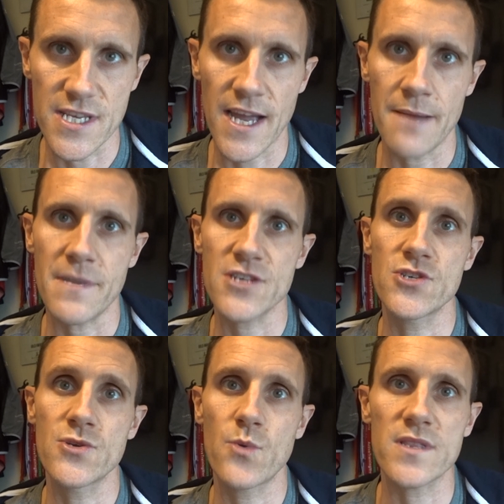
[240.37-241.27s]
and make sure
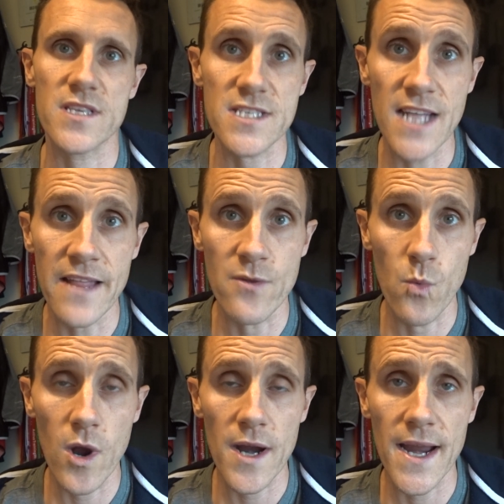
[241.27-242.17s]
you understand the
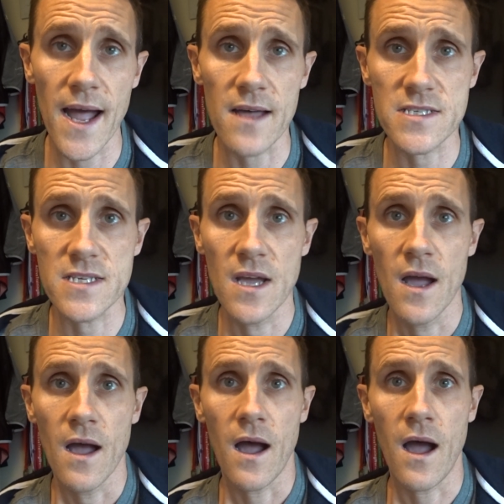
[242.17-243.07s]
workouts.
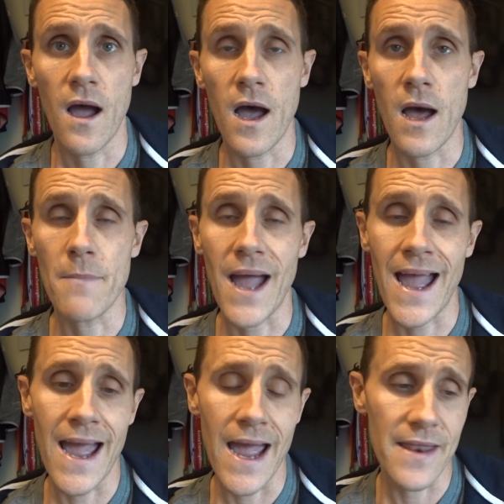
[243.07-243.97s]

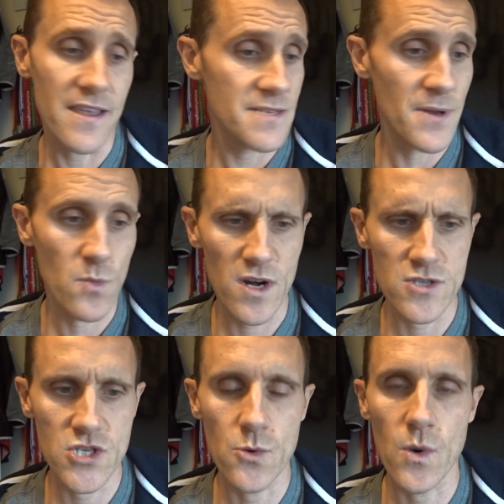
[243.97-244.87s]
And there's been 1 or
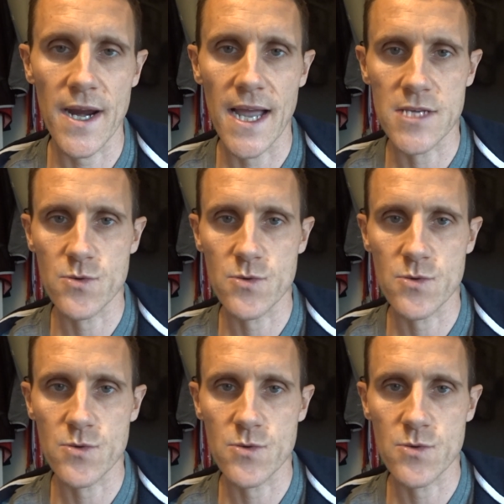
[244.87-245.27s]
2 workouts